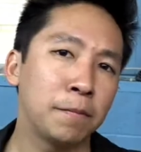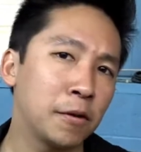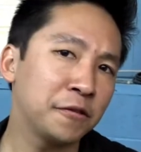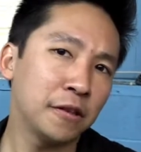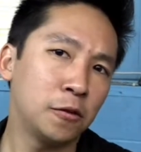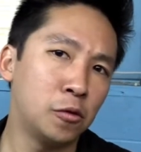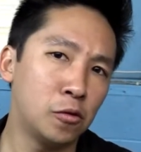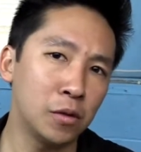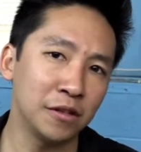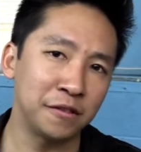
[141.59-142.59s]
The person
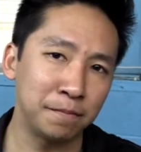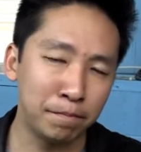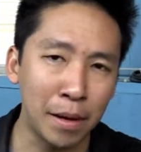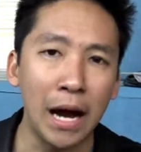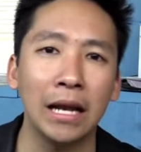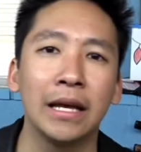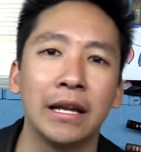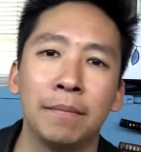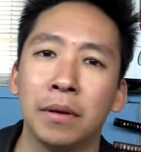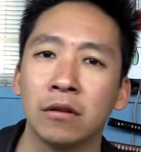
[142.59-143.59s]
who was piling
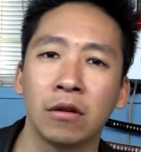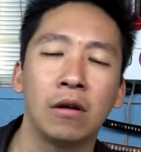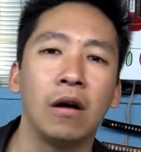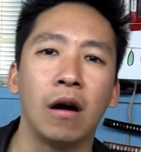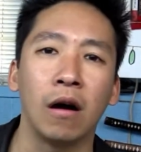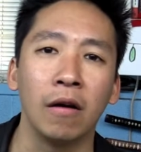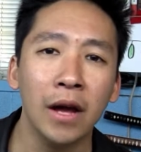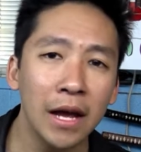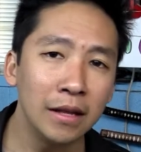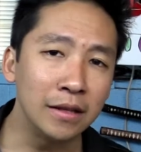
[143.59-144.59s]
it up on their car
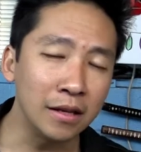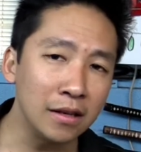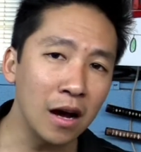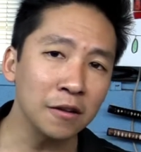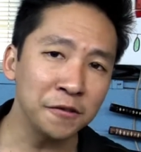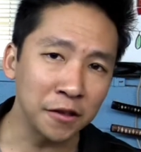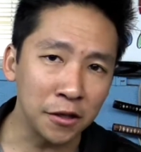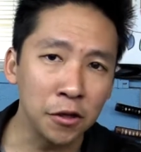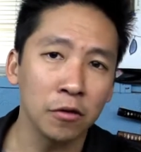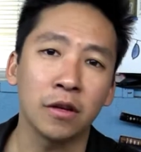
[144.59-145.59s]
did not
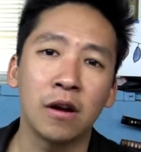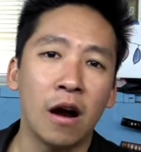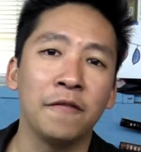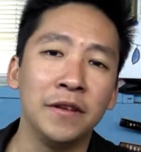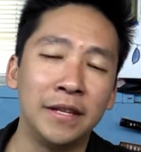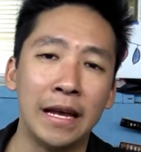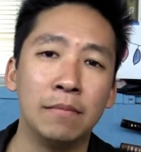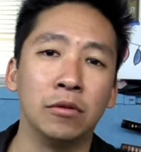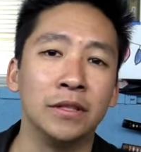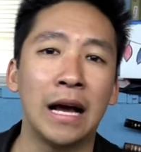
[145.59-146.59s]
secure the coffee
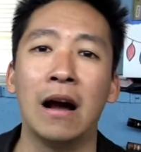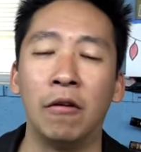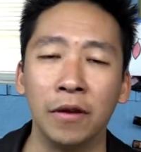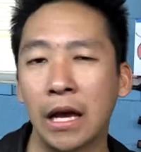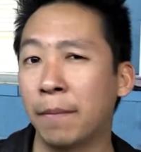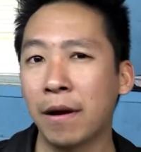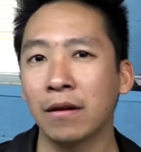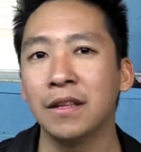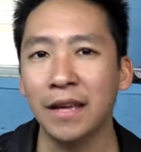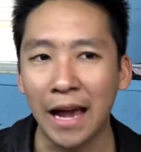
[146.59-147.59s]
table down. And
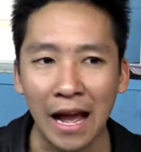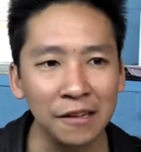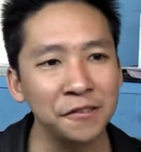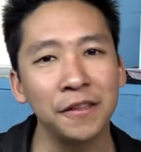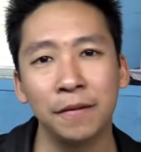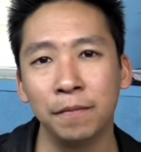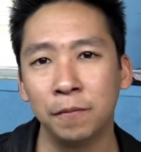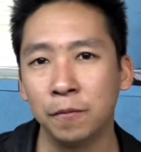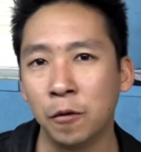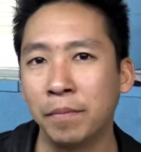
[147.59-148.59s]
apparently they asked
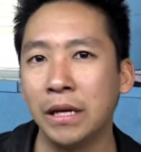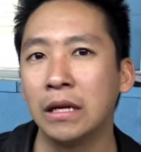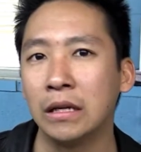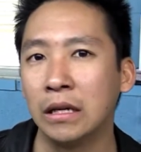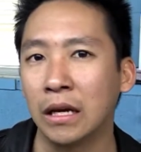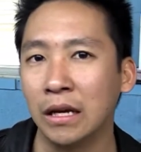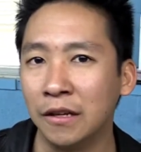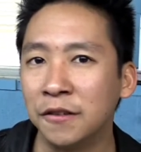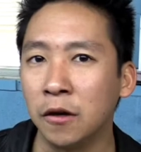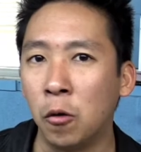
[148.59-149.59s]
them repeatedly, like,
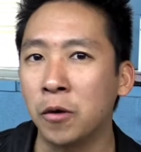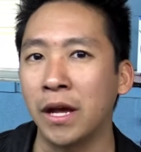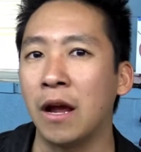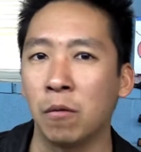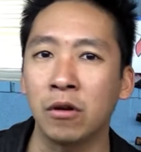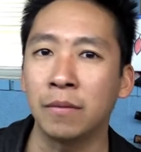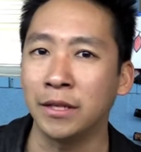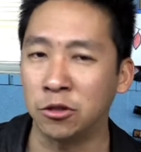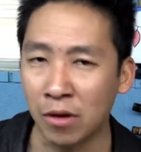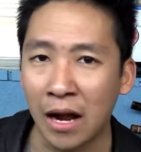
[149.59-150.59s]
is it okay? We're gonna
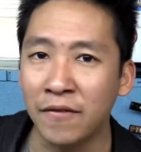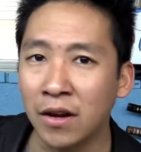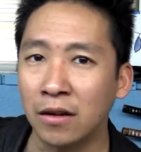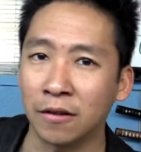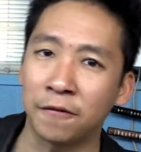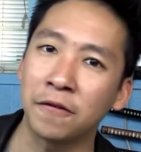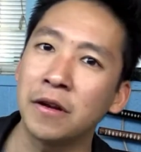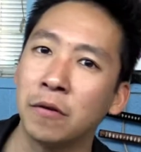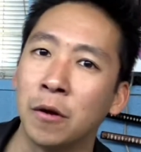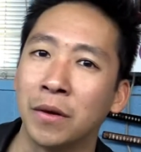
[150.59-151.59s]
be driving on the
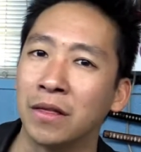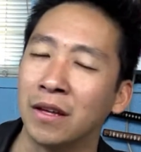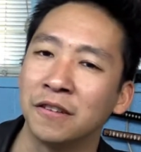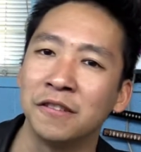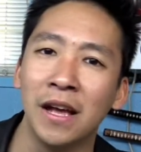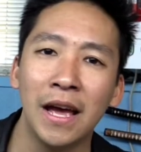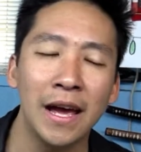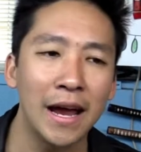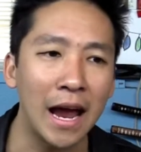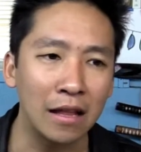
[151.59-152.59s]
freeway with this.
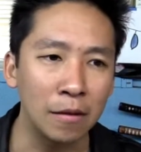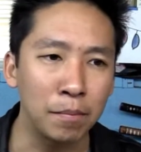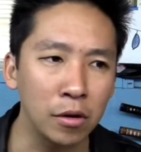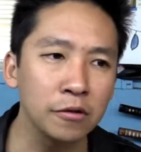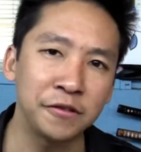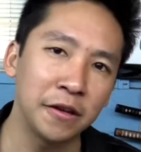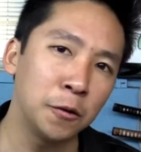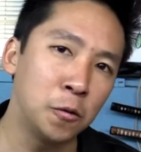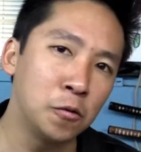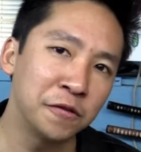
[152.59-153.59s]
And the
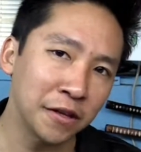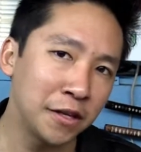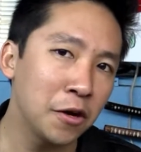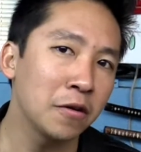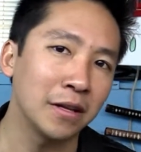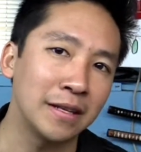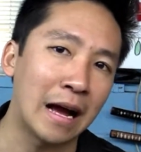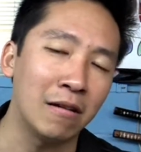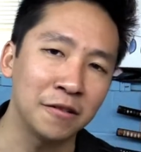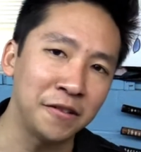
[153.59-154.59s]
person who secured it
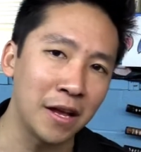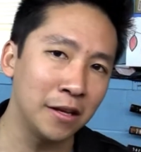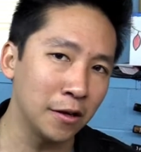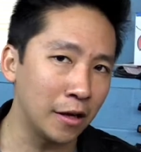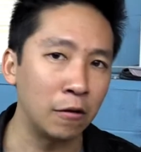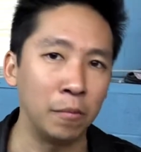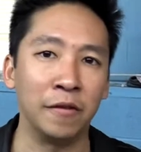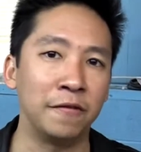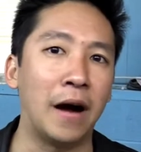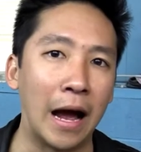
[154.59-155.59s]
down said, it'll
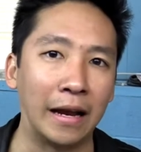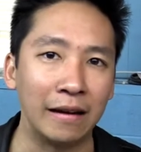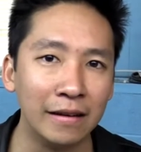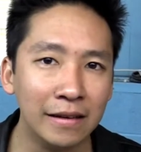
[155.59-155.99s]
be fine.